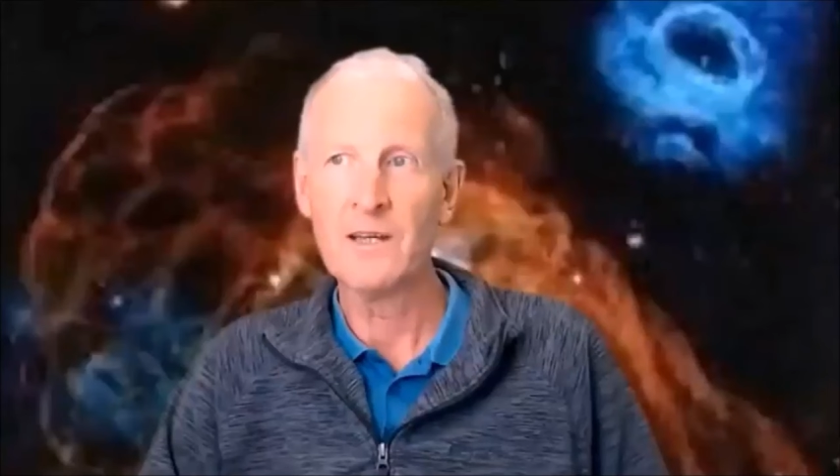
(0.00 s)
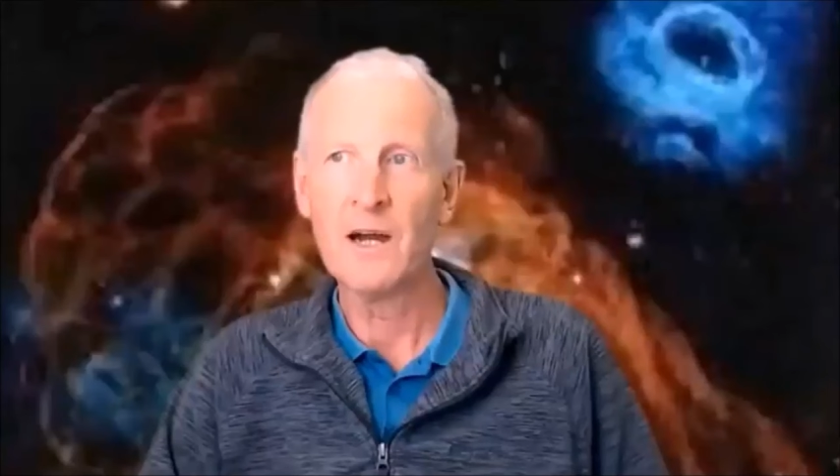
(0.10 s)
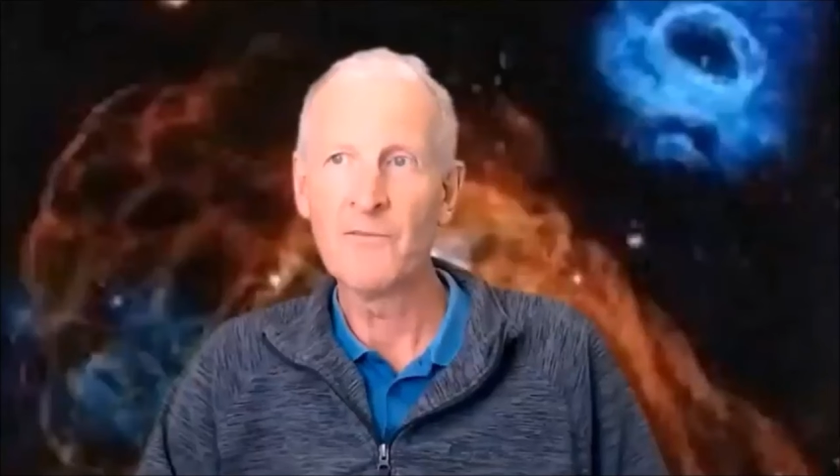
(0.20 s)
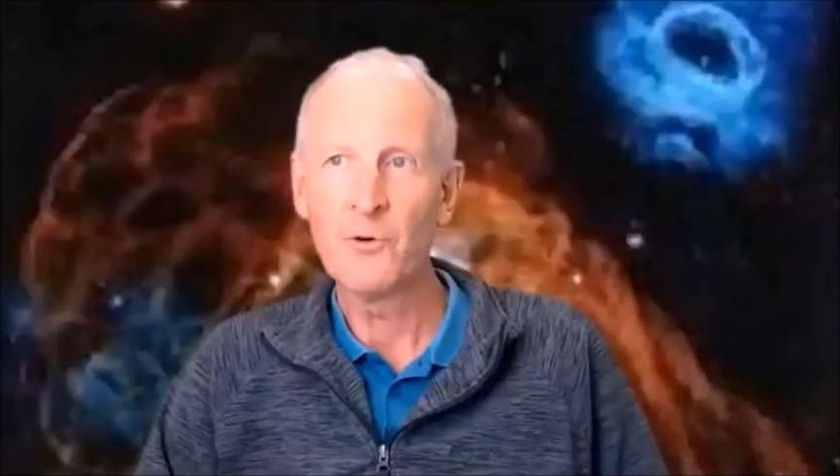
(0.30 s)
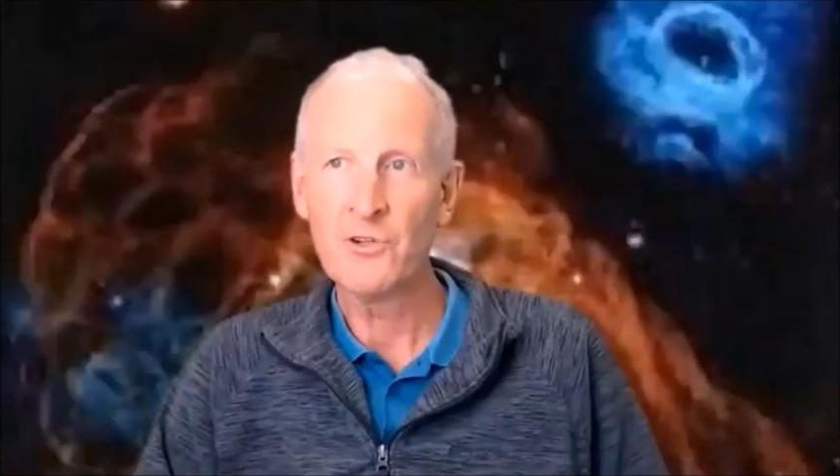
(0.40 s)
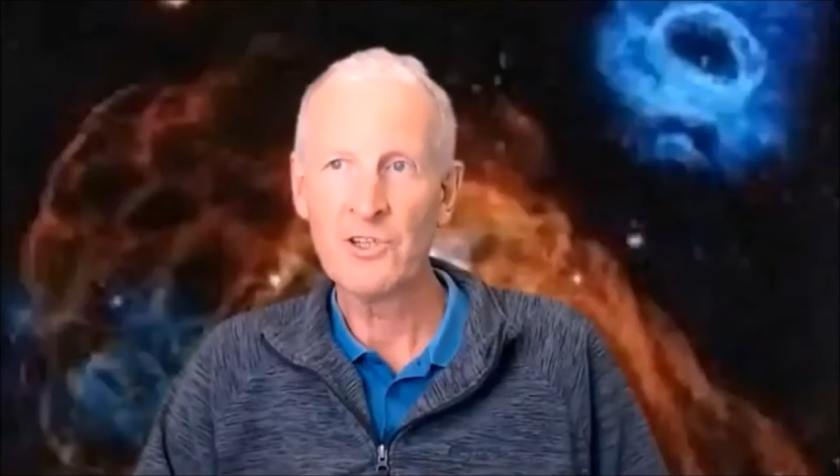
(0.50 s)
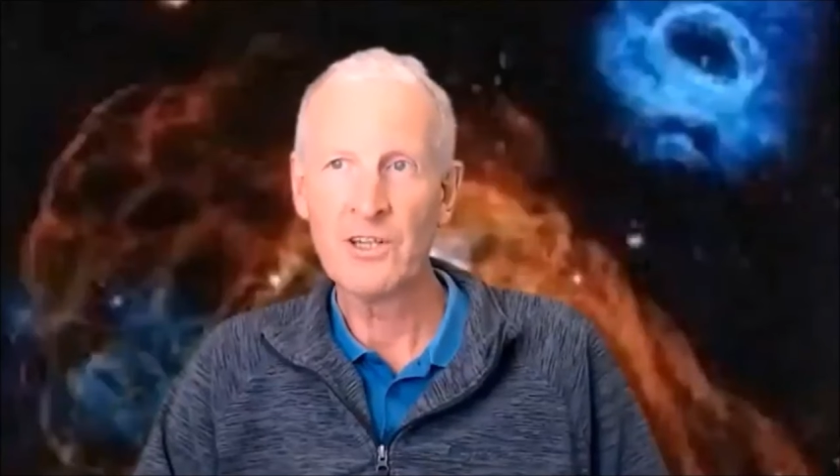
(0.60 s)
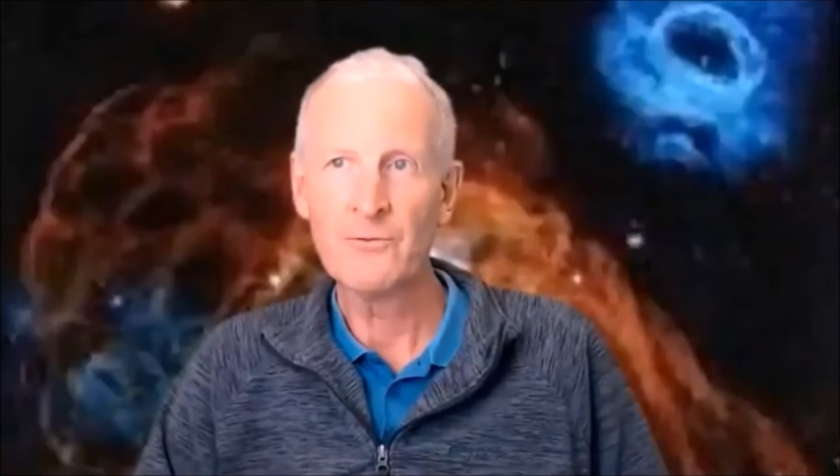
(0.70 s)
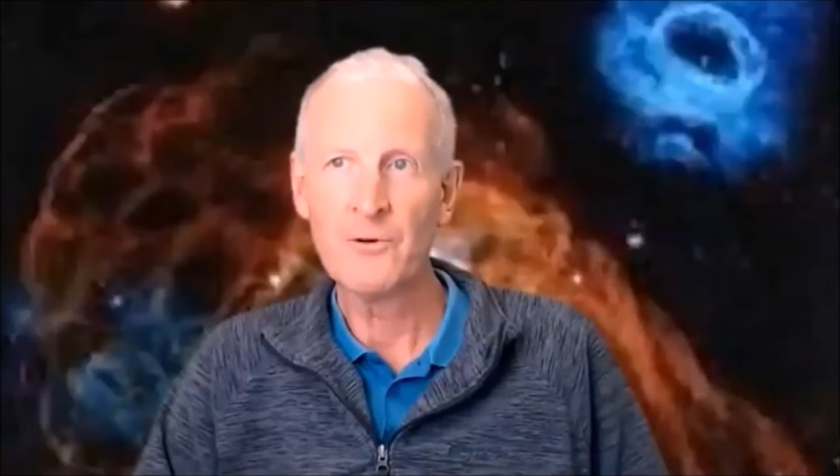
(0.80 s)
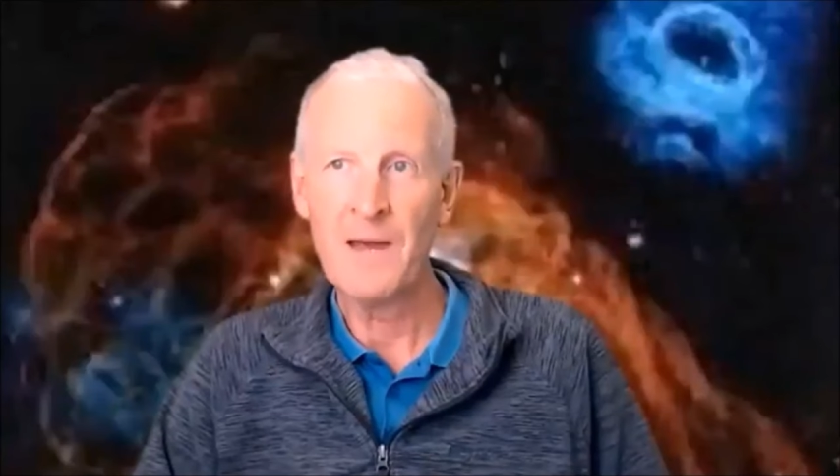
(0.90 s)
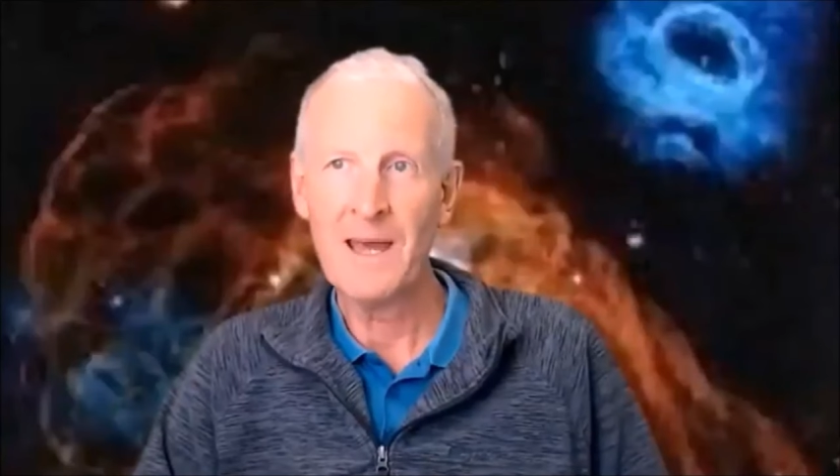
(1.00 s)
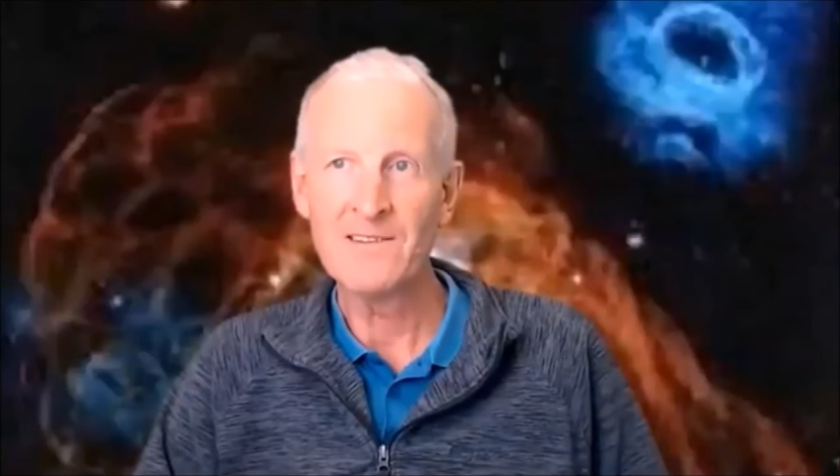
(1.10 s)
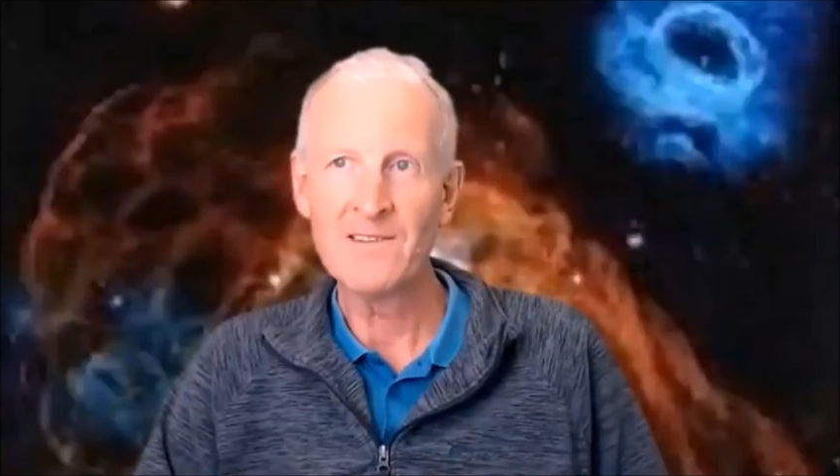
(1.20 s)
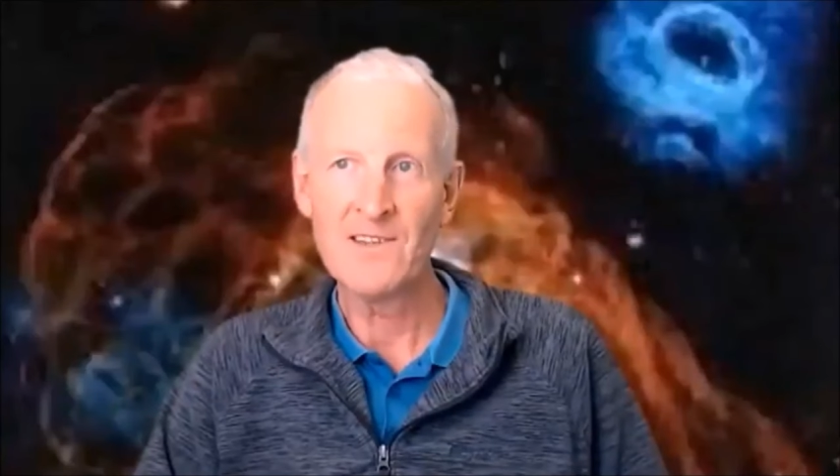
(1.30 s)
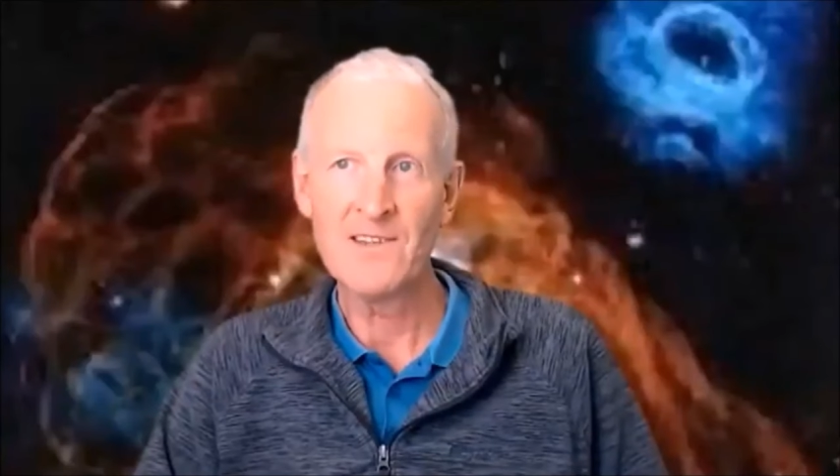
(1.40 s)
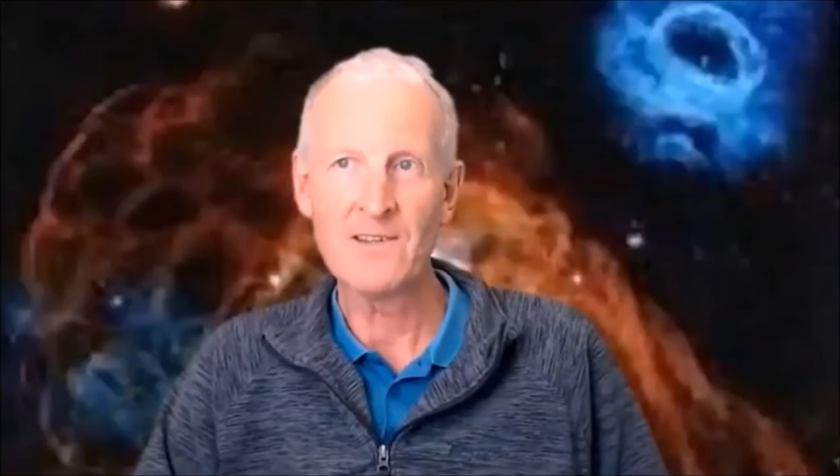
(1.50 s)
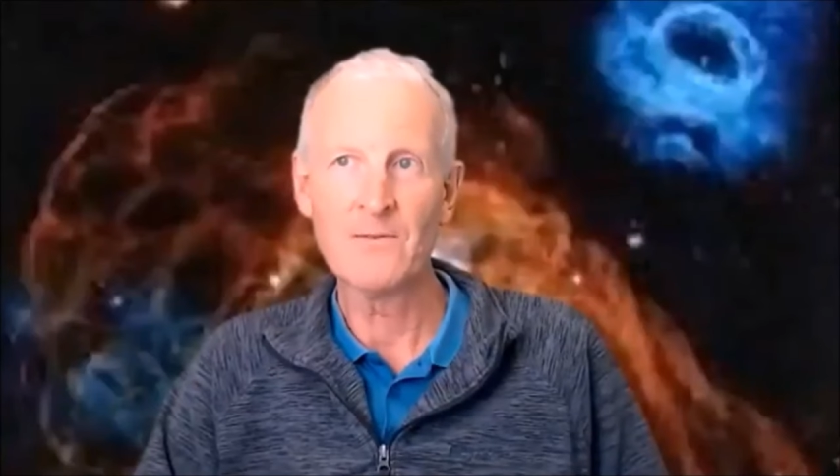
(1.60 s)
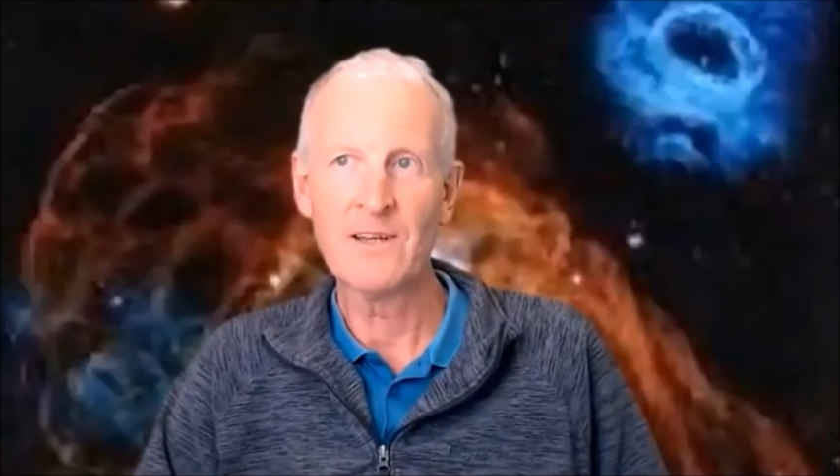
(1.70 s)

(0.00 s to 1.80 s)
Unfortunately, repentance is